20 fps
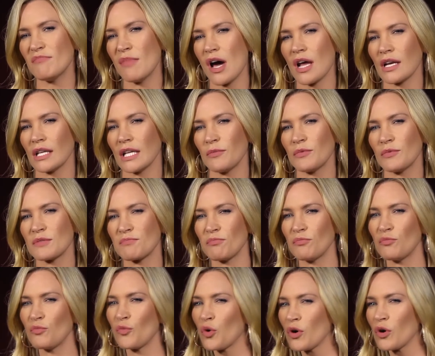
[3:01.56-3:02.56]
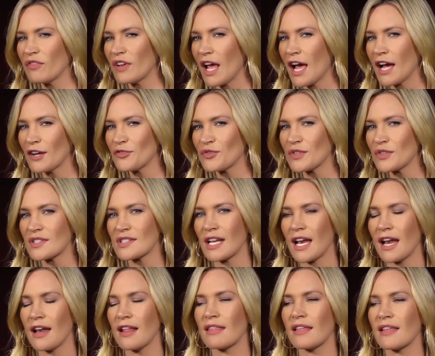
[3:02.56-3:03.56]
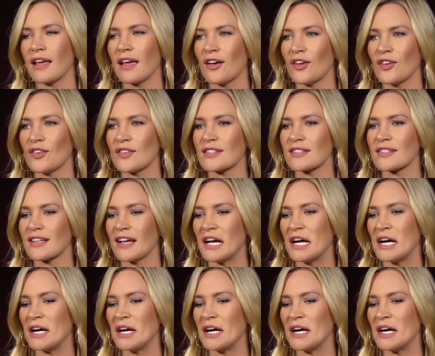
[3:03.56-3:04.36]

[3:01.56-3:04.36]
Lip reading: modeling, was more of an actress than anything else.